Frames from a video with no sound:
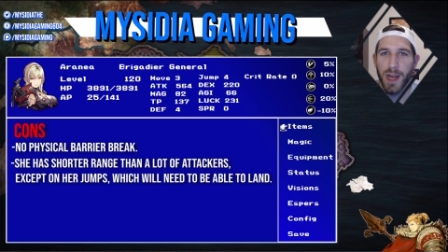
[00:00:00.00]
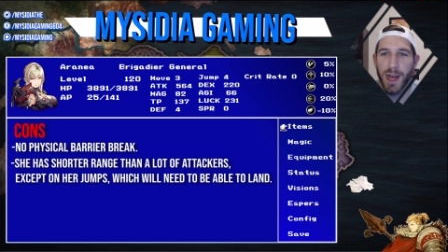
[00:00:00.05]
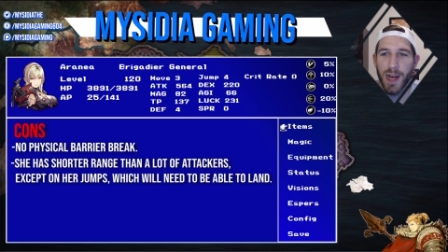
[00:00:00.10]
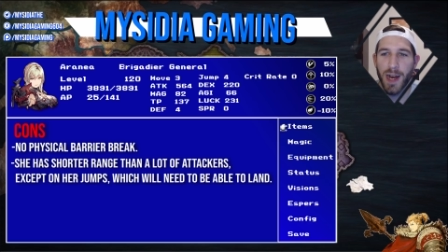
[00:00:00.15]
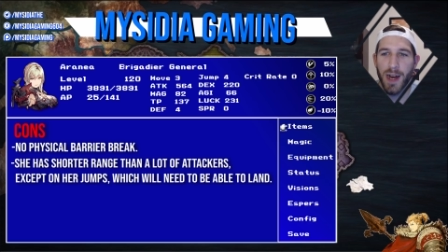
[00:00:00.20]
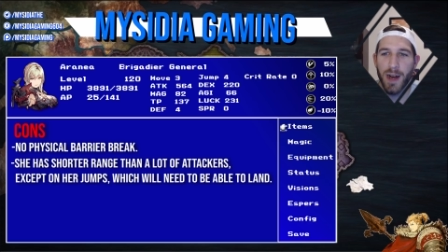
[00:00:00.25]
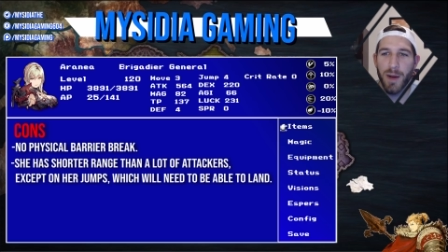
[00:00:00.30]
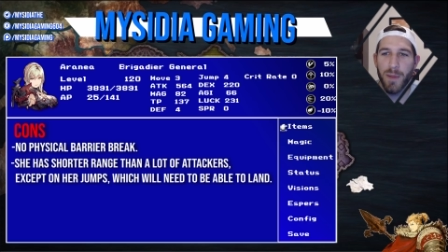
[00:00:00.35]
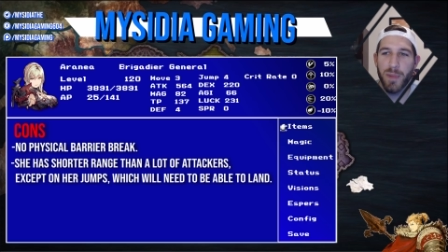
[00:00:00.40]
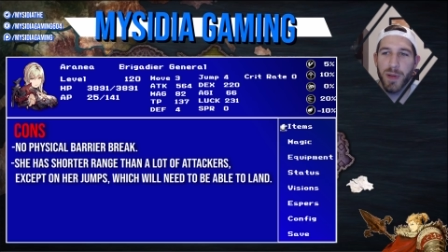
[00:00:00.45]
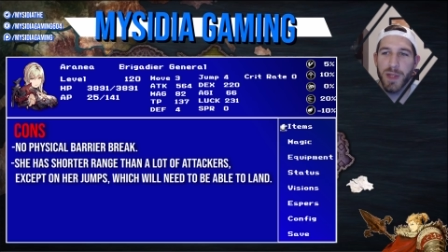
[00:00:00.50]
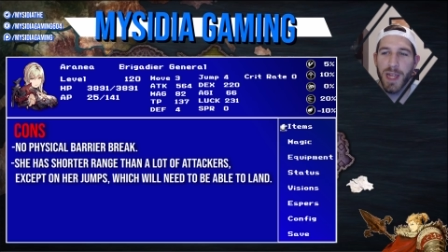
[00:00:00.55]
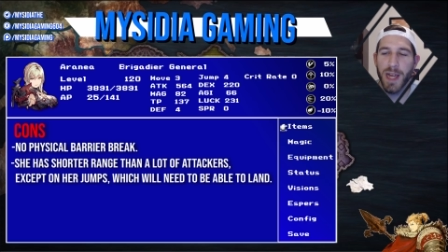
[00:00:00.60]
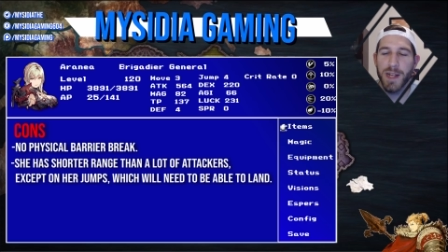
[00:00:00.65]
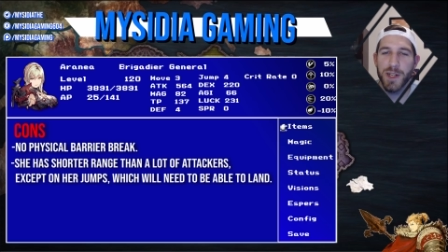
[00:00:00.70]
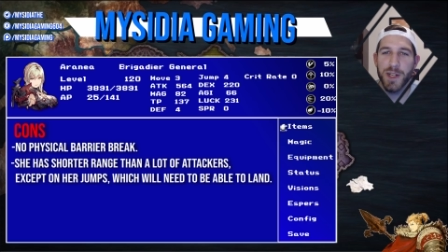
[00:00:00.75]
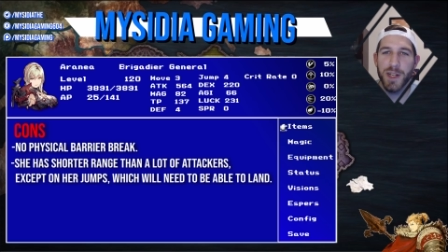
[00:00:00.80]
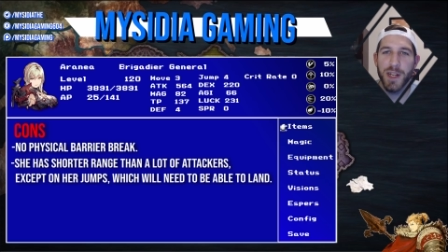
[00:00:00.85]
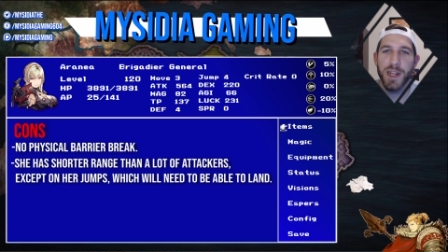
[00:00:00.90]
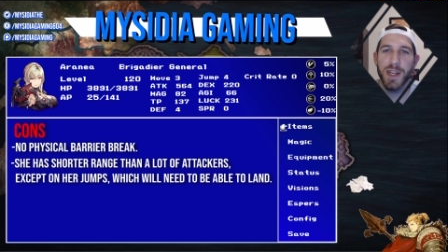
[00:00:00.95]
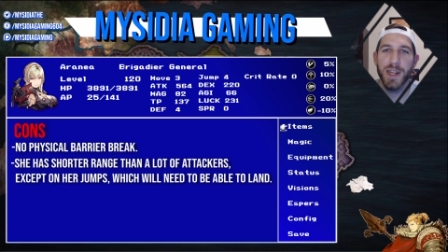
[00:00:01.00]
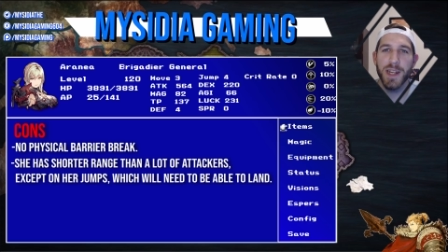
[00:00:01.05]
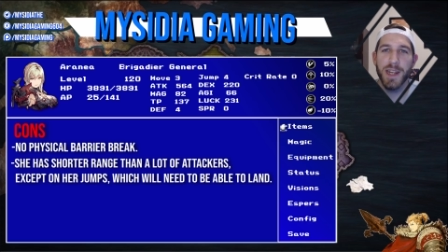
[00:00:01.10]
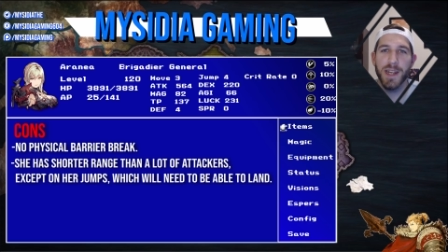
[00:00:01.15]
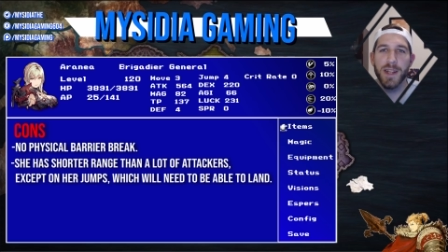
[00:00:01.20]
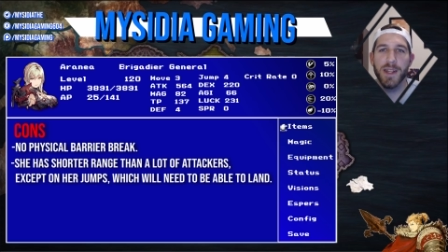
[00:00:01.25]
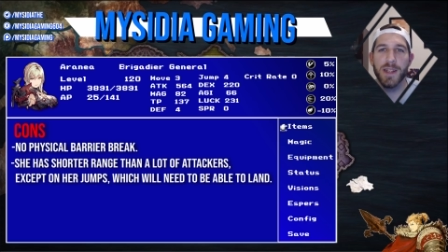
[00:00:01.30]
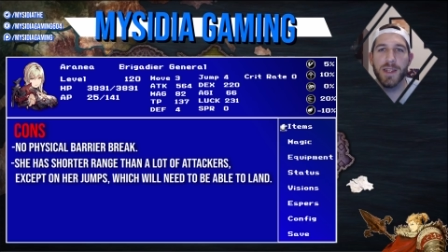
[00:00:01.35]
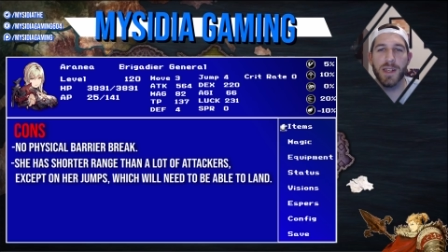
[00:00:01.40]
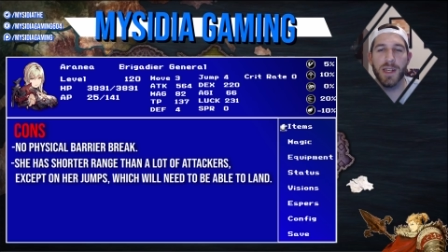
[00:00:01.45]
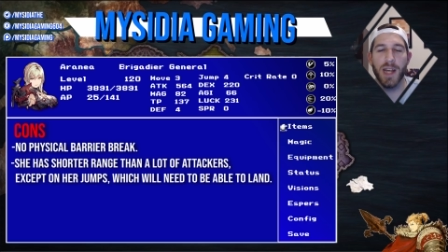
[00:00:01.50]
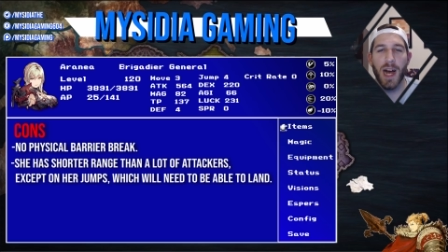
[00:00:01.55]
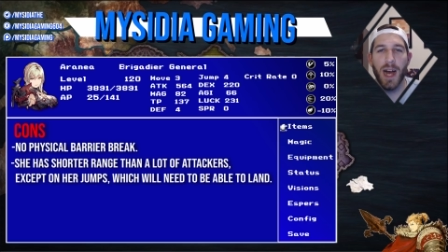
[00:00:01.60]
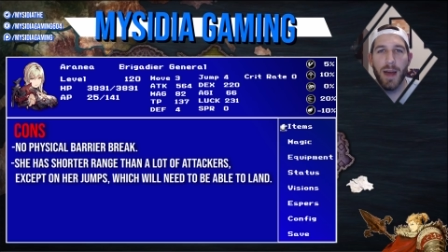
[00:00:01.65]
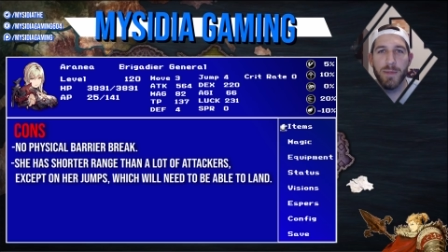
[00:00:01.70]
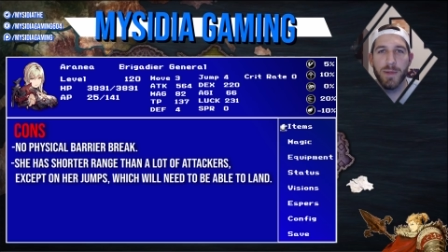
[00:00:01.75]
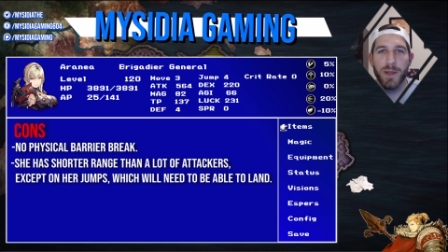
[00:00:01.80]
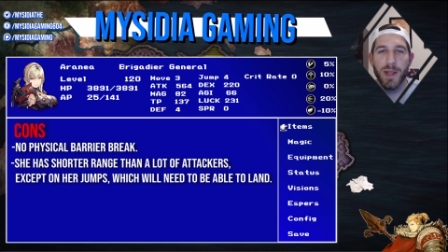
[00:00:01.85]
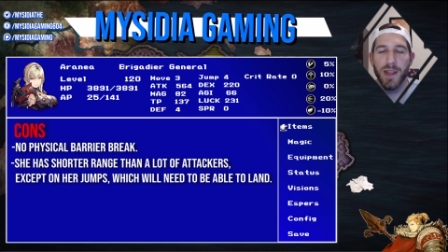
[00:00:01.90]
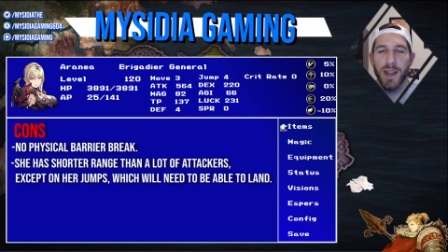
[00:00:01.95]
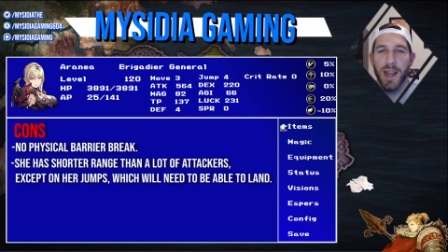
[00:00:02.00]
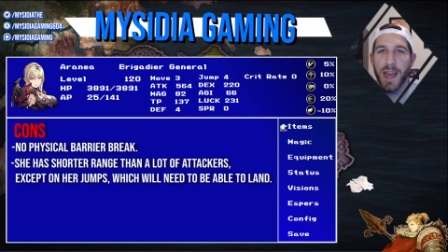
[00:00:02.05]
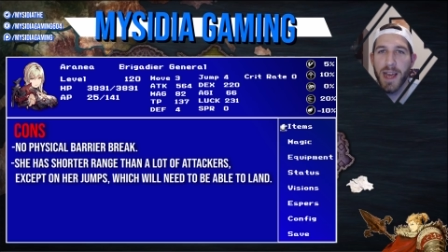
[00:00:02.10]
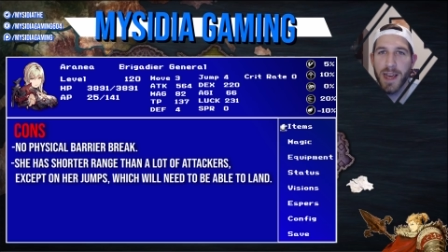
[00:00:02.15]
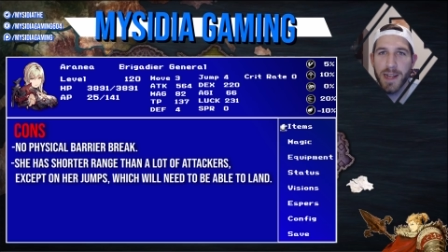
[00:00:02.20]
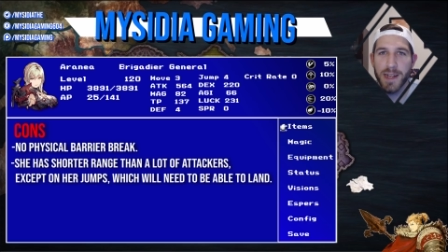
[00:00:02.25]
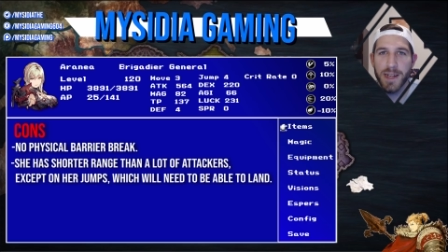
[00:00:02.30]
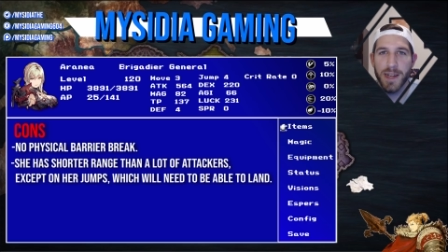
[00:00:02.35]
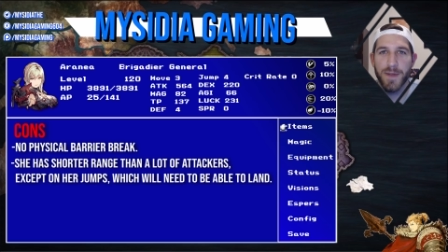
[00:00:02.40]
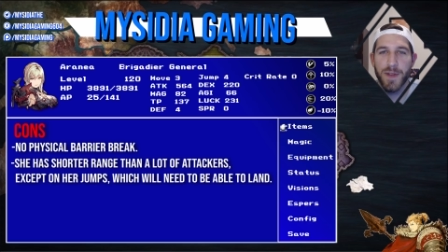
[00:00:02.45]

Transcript: but then she needs time to land.